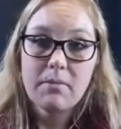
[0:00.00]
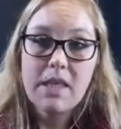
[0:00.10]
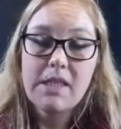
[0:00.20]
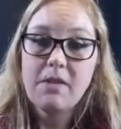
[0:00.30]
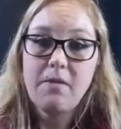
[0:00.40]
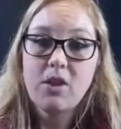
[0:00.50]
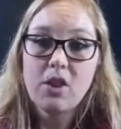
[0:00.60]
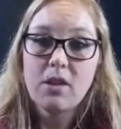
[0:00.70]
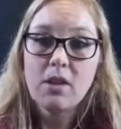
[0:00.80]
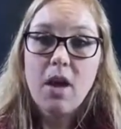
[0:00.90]

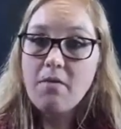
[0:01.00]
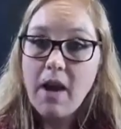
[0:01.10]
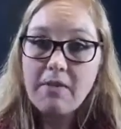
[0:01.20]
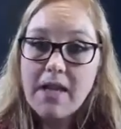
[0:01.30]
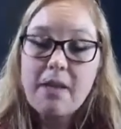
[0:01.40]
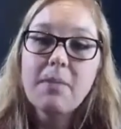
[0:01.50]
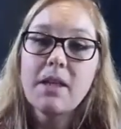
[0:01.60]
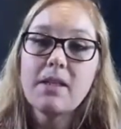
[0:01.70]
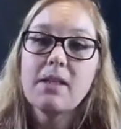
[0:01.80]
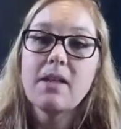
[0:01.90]
sufficient. 5-10
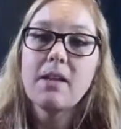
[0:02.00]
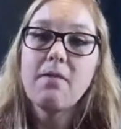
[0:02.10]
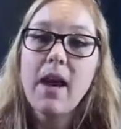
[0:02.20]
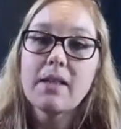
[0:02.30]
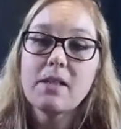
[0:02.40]
minutes, in fact,